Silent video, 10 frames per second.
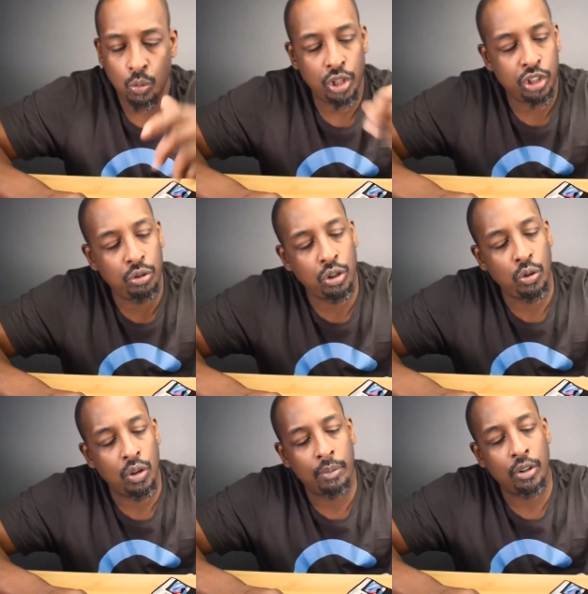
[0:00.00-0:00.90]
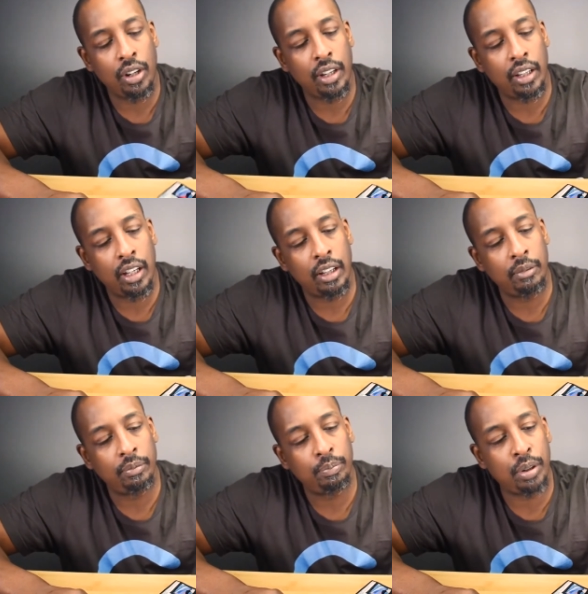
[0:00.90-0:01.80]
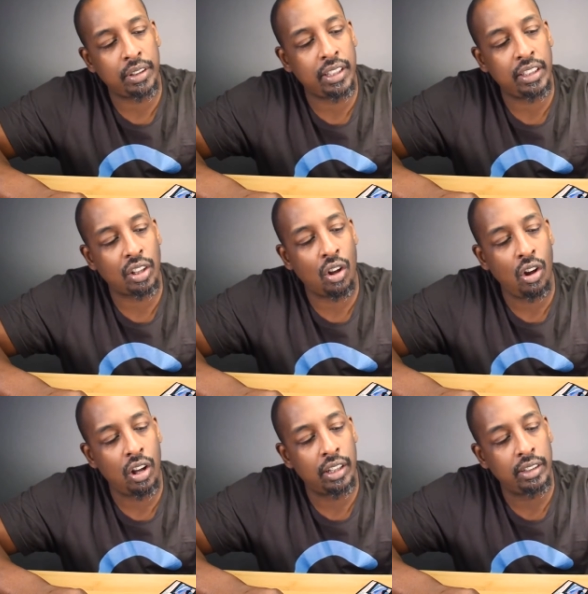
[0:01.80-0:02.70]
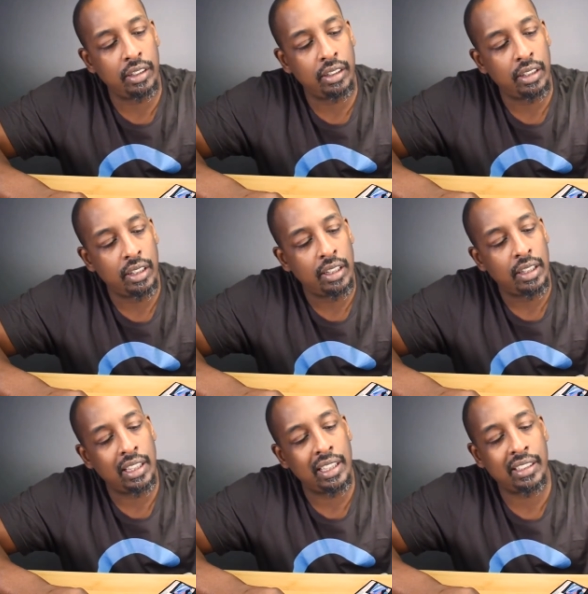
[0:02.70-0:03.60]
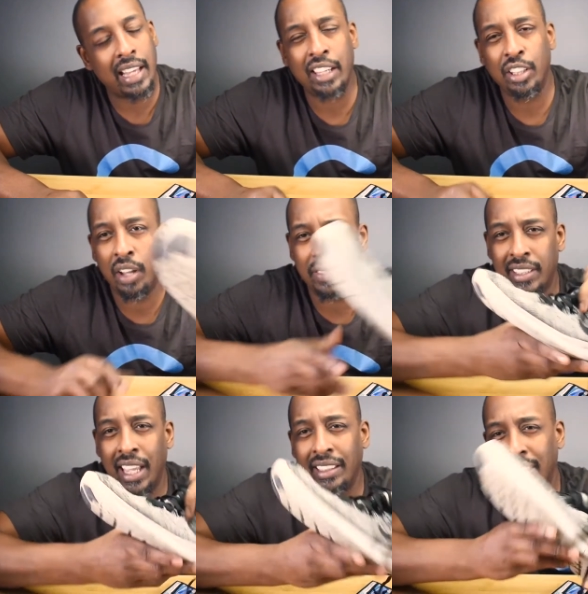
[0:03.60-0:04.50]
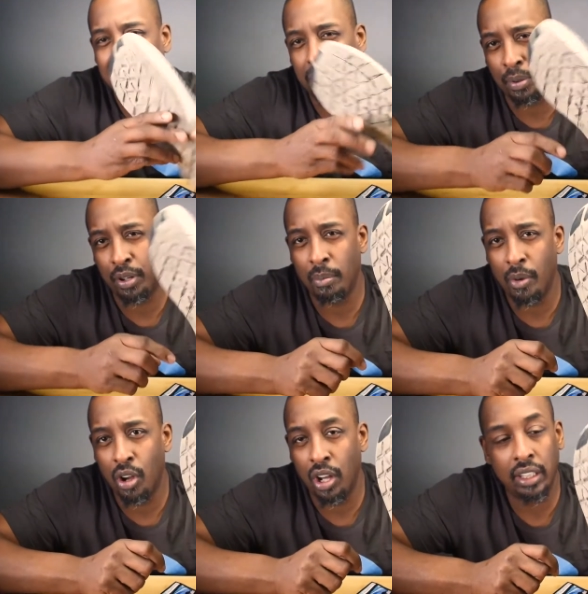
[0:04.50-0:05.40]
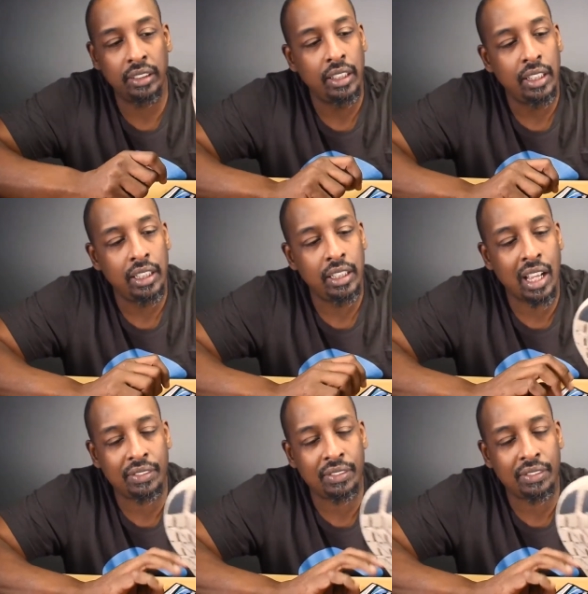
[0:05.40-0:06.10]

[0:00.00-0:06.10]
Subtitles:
what you do, I'm going to put these on, is that you have to take these, put them on. You